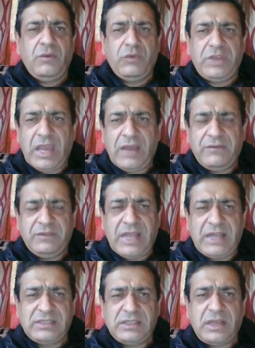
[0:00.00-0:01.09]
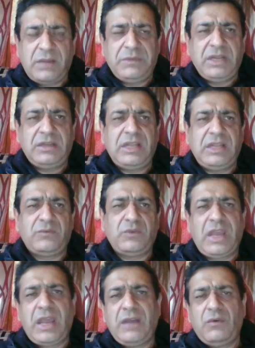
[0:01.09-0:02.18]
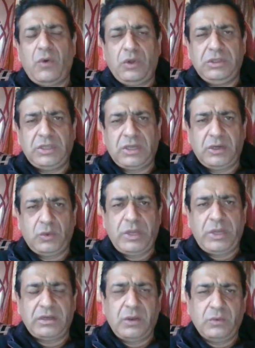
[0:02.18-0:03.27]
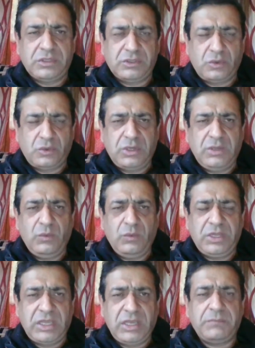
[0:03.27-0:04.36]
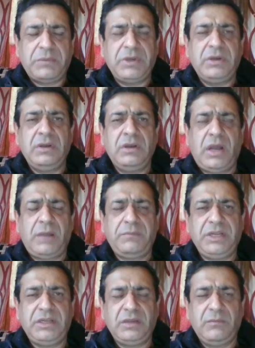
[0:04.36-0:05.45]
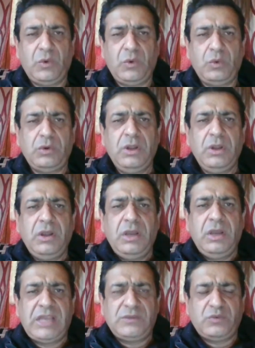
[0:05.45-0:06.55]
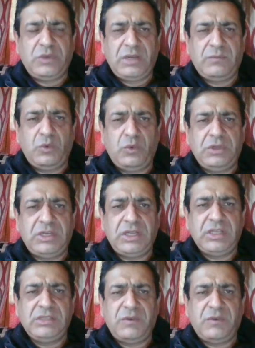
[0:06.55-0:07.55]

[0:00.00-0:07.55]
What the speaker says: That's the update that we have on the Kathua encounter story. We'll keep updating more as we get more details.